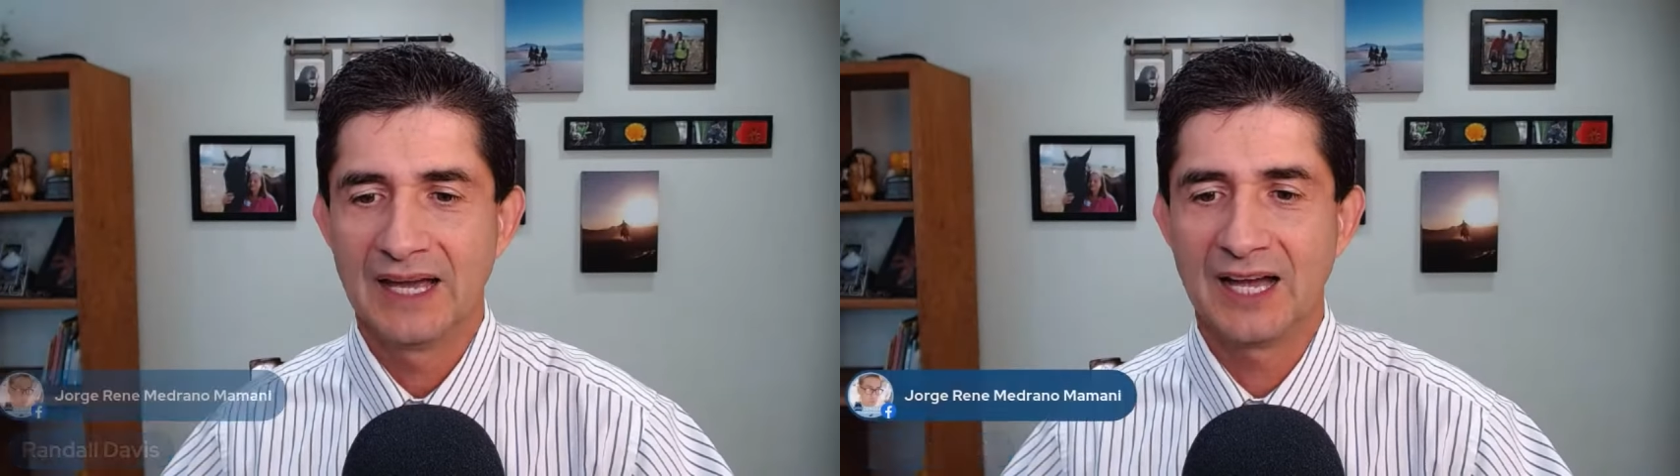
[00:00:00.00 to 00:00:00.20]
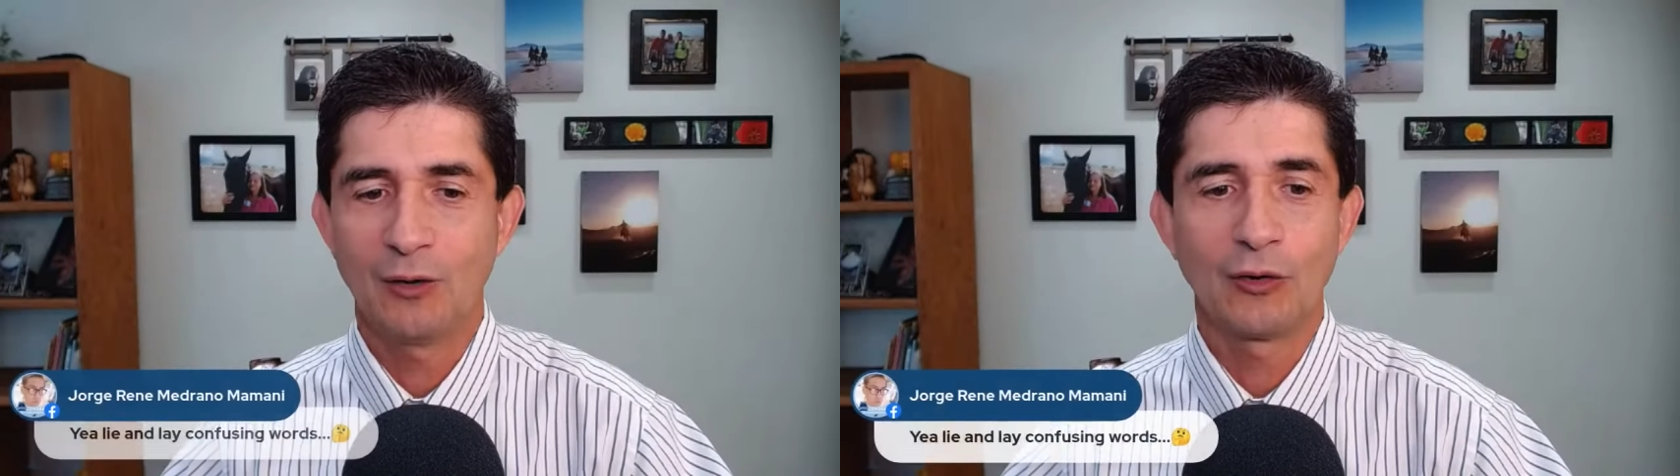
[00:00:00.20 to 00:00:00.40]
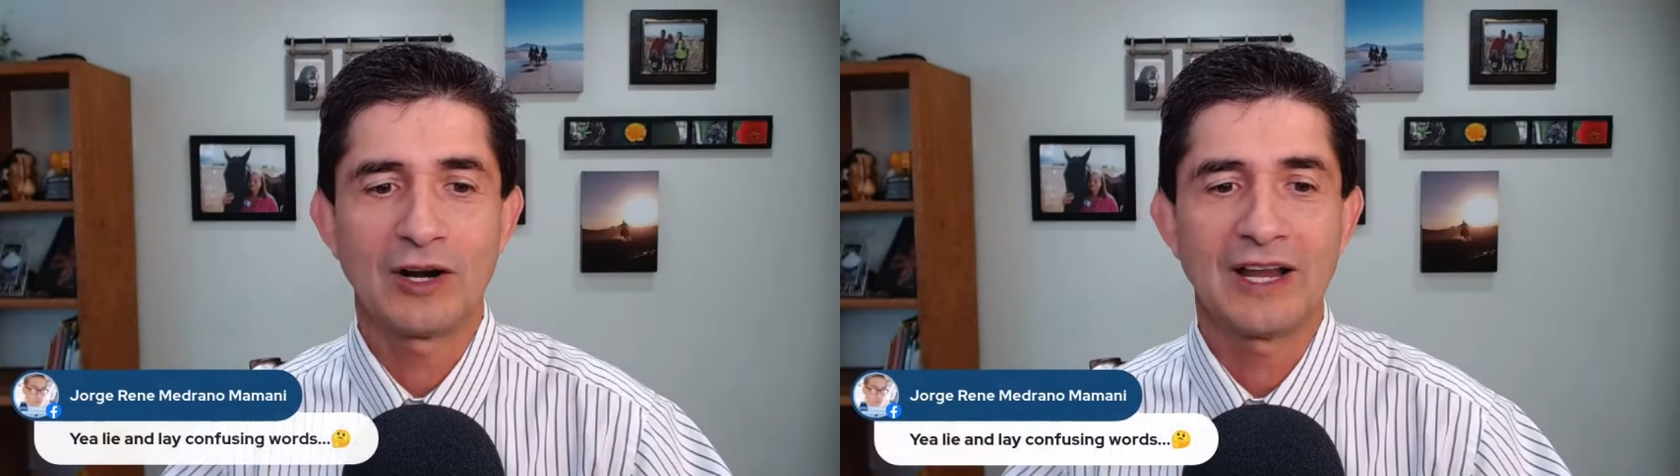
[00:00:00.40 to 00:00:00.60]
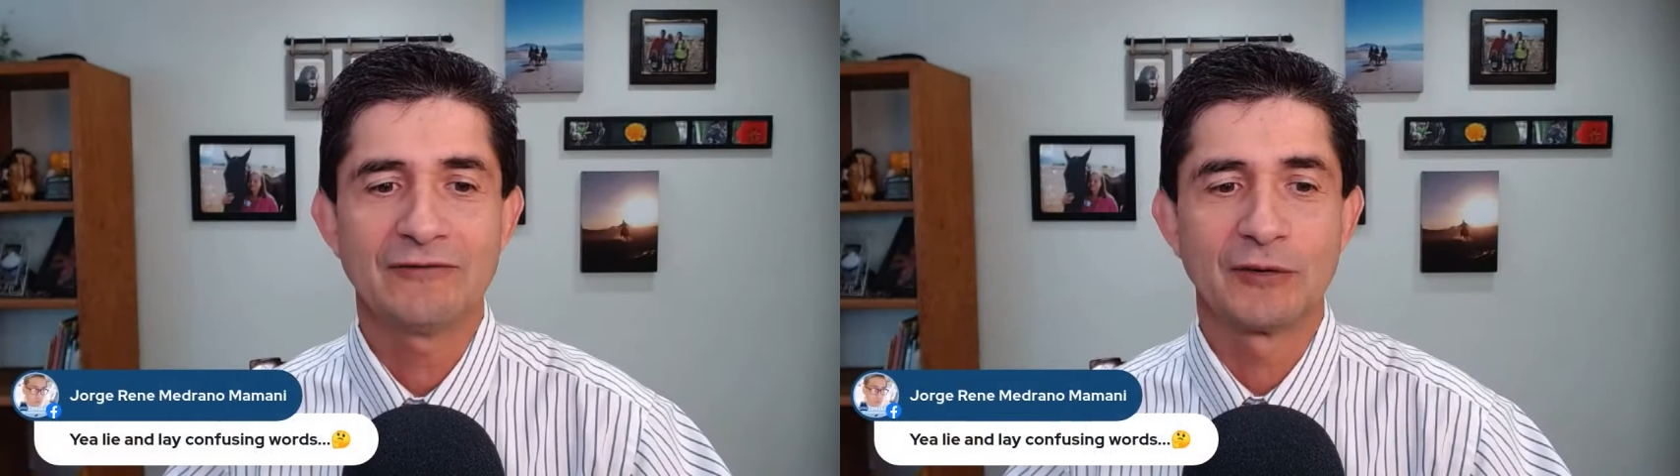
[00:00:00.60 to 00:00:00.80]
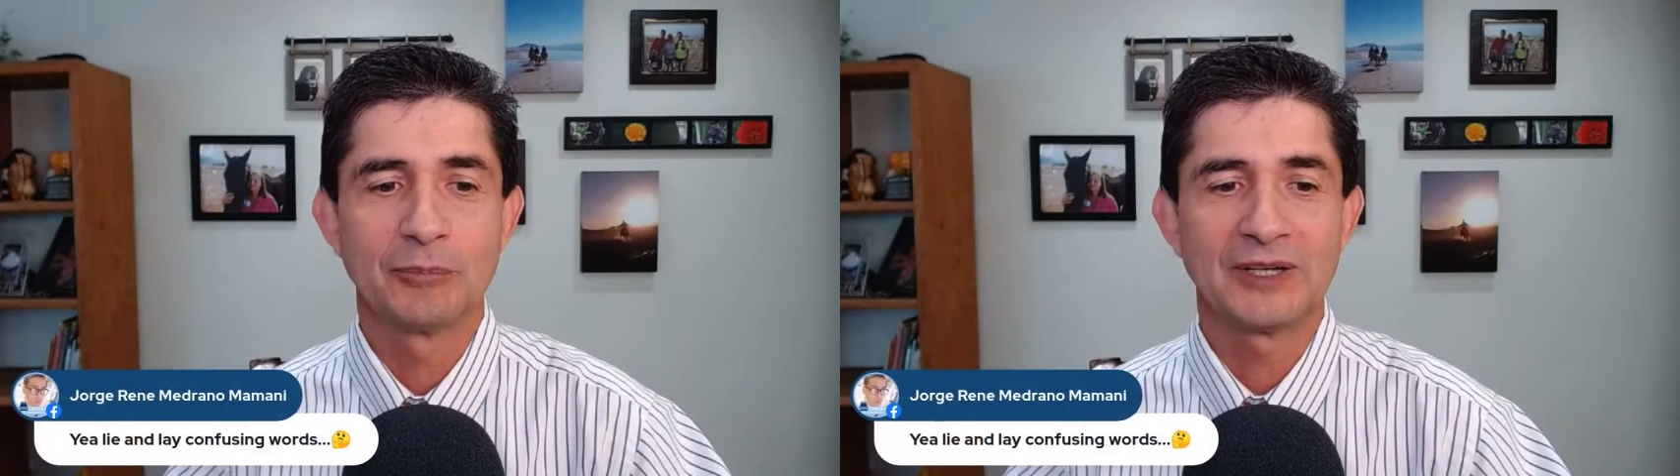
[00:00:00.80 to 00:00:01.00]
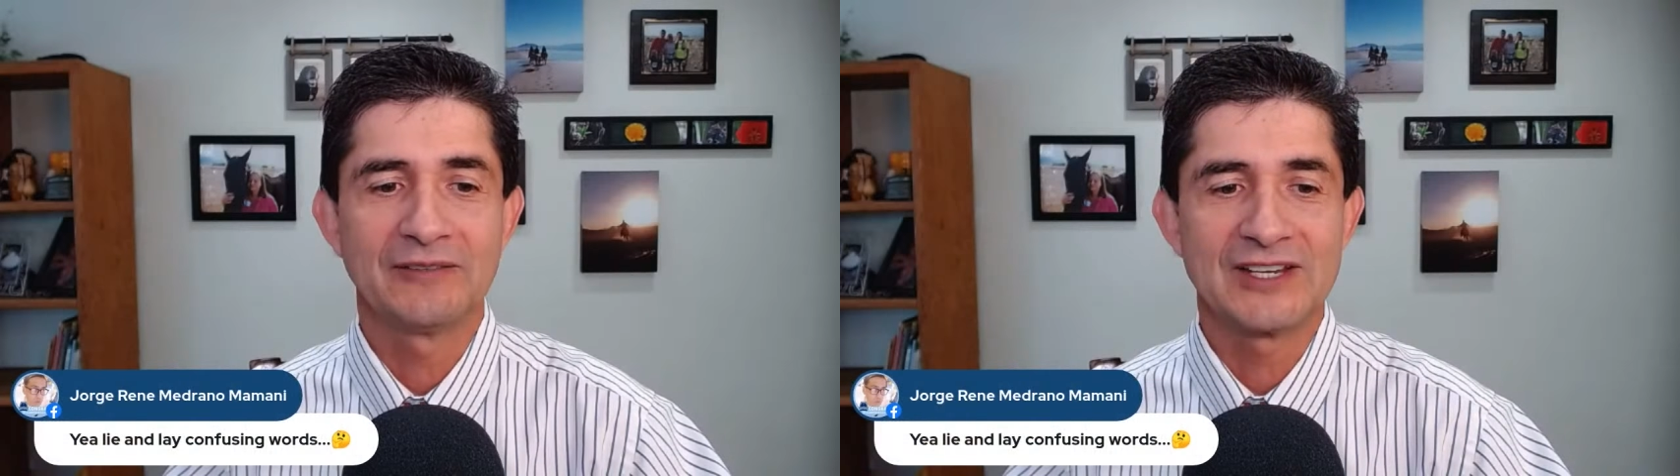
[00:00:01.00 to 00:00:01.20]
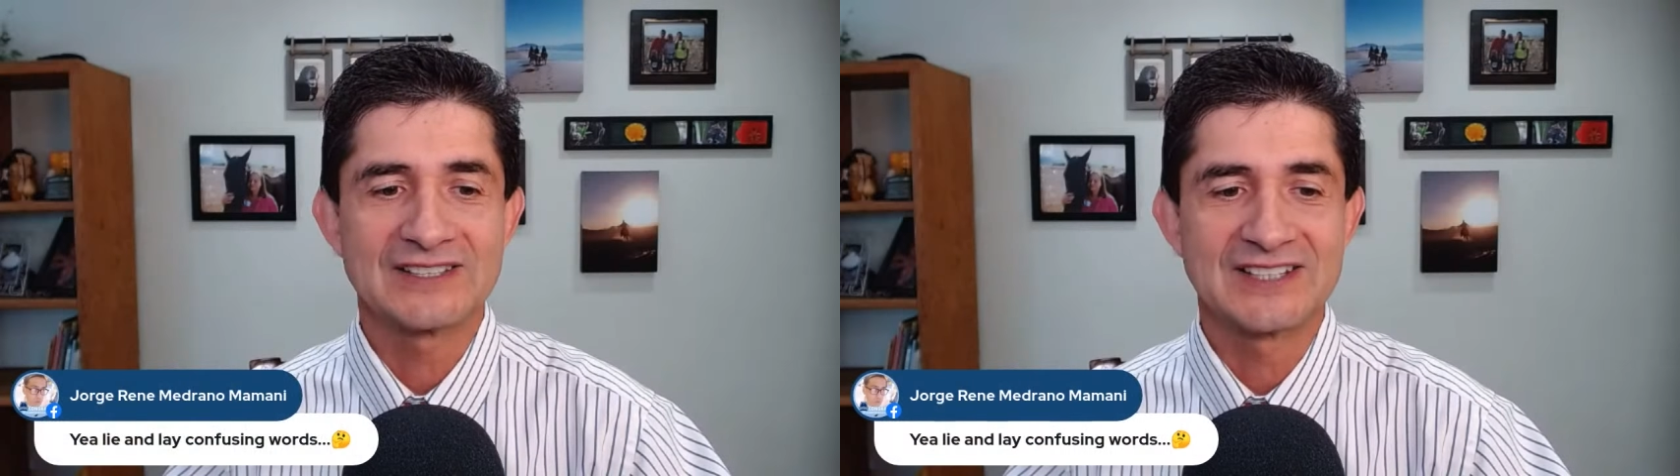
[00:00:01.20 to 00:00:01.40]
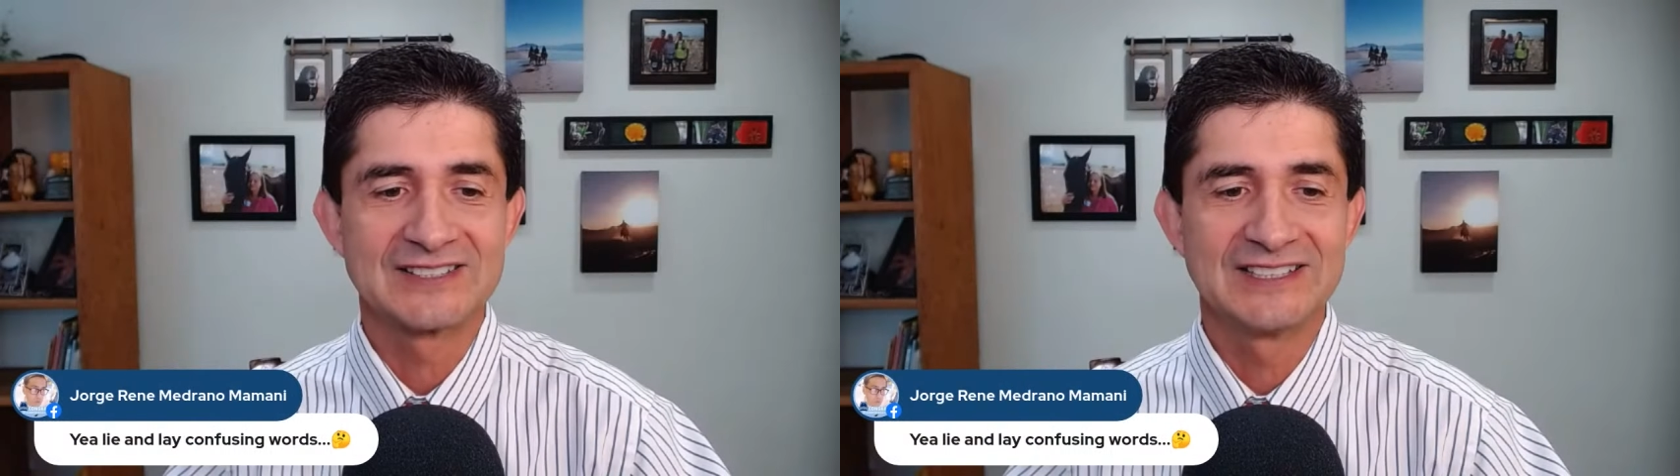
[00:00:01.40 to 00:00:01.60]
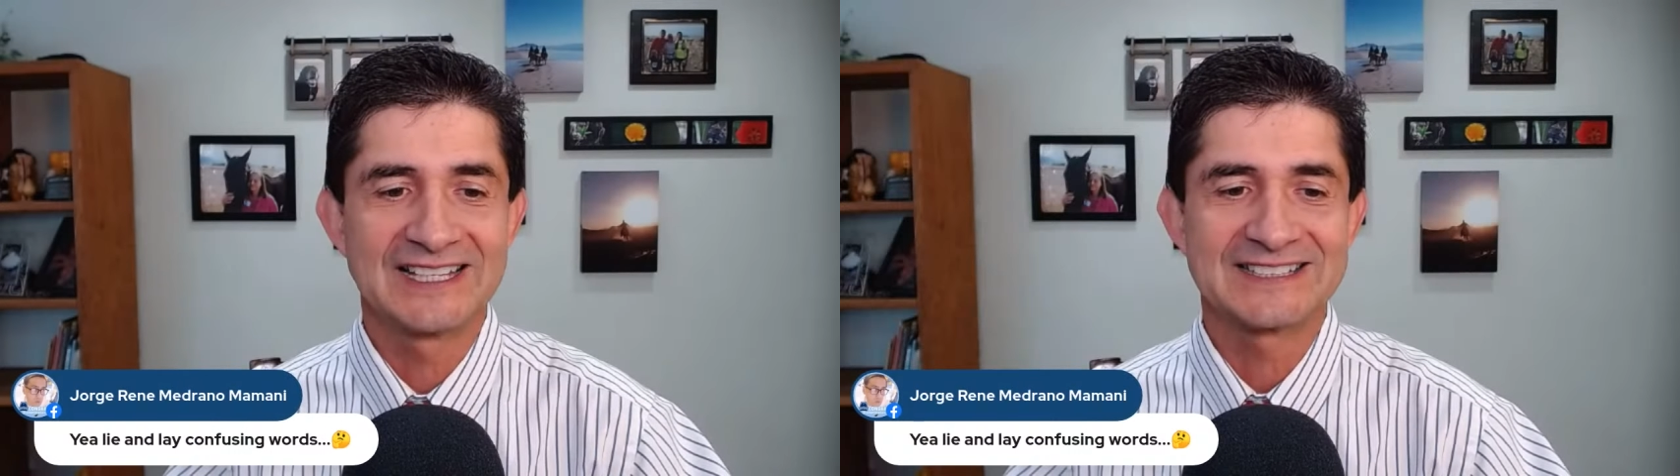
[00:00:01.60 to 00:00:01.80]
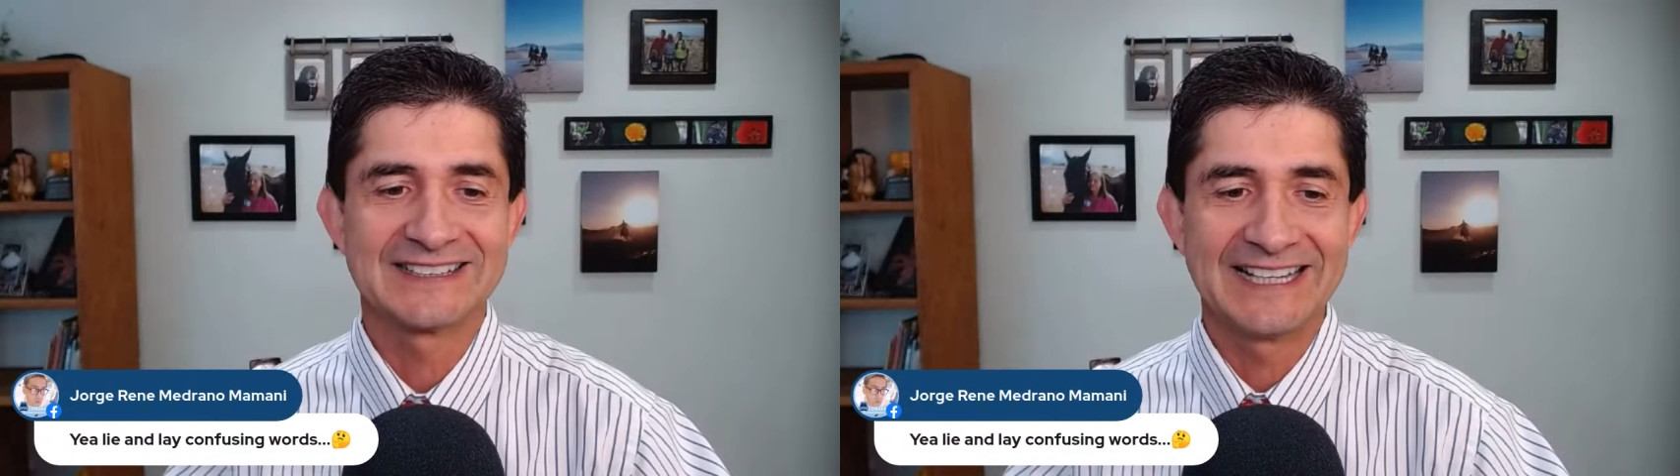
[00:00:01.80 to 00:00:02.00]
Jorge from Bolivia says, yes,